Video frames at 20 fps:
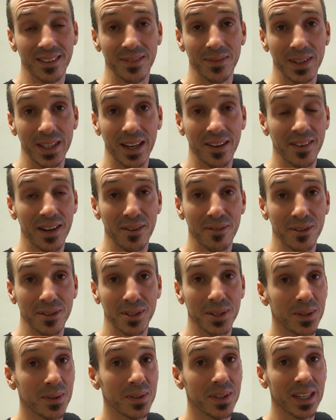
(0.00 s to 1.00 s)
mean, I've never
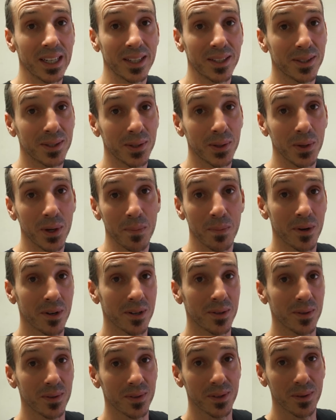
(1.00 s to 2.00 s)
tuned like 2
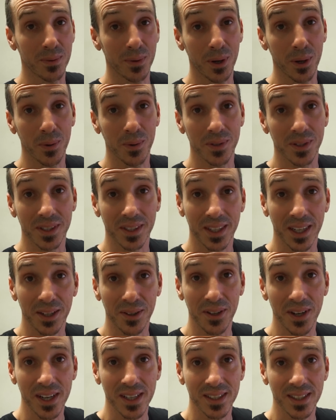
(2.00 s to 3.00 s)
MR2s in a row, which is kind of
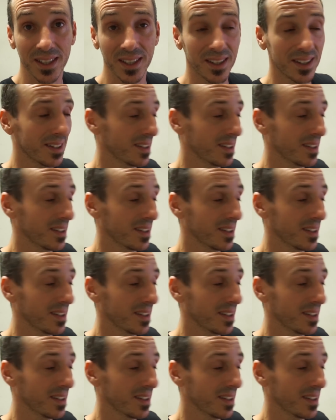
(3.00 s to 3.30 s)
crazy.